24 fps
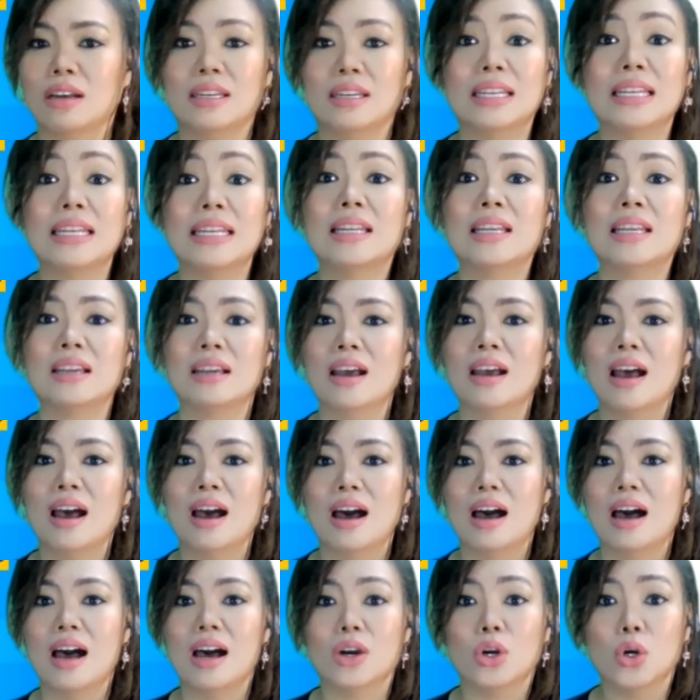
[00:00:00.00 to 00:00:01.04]
leading
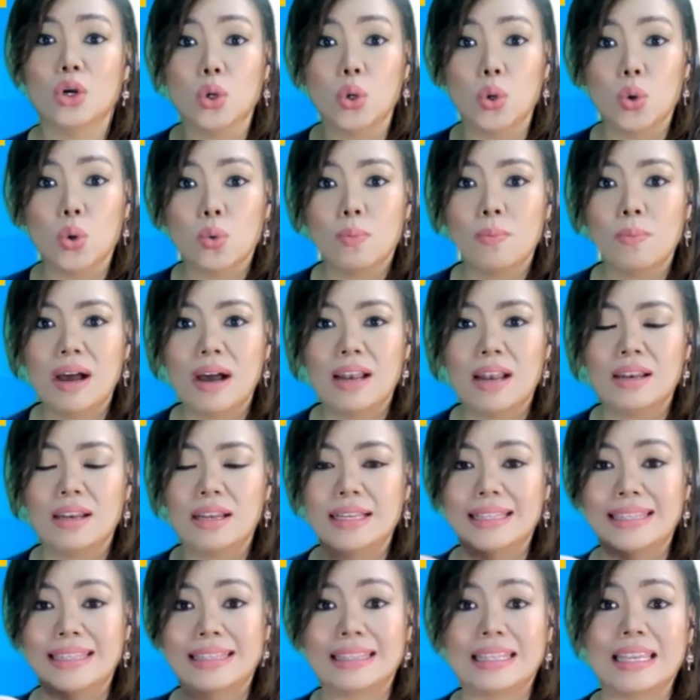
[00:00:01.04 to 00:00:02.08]
a global
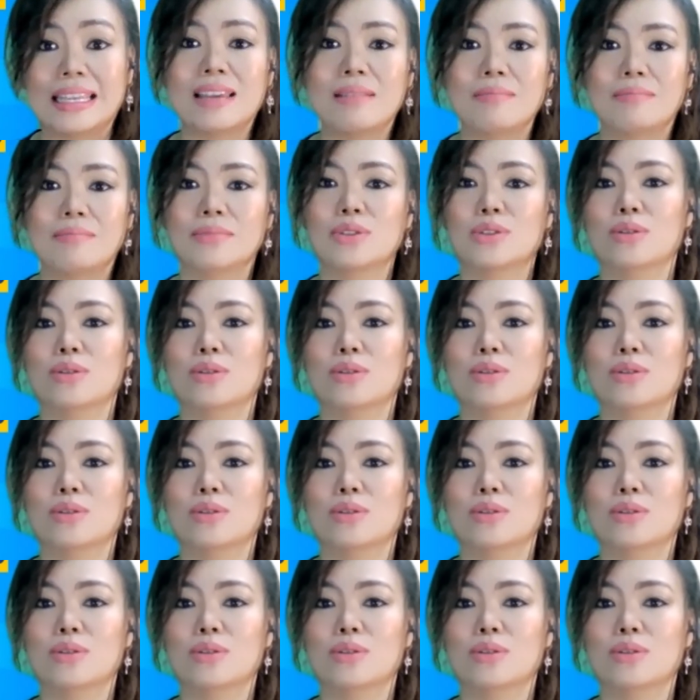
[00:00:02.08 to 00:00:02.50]
team.